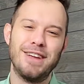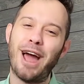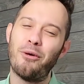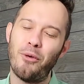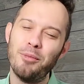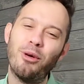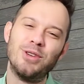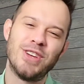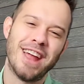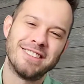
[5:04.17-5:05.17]
you got one more
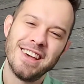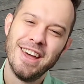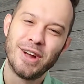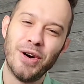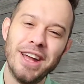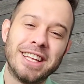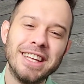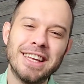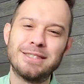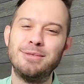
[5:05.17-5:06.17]
chance. Go ahead,
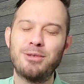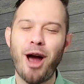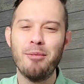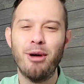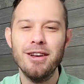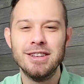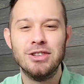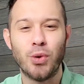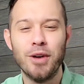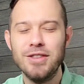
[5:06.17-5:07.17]
click that subscribe button,
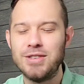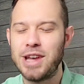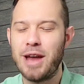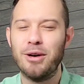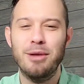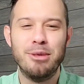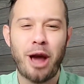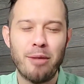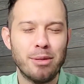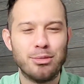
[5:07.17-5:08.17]
join the channel, and
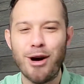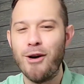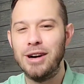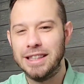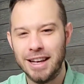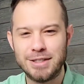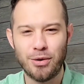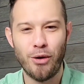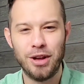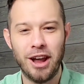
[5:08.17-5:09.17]
become a bro, and let's
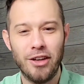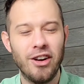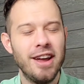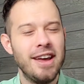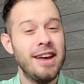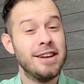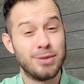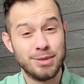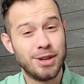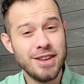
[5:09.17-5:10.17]
grow together.
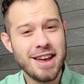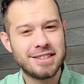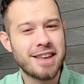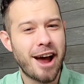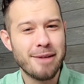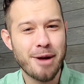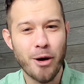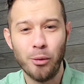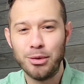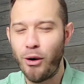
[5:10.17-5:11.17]
So until the next time, I
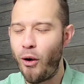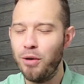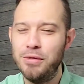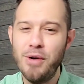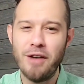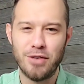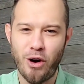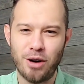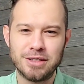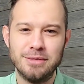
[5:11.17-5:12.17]
hope that all of you have an
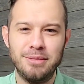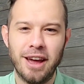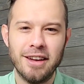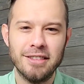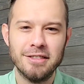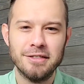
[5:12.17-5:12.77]
awesome day.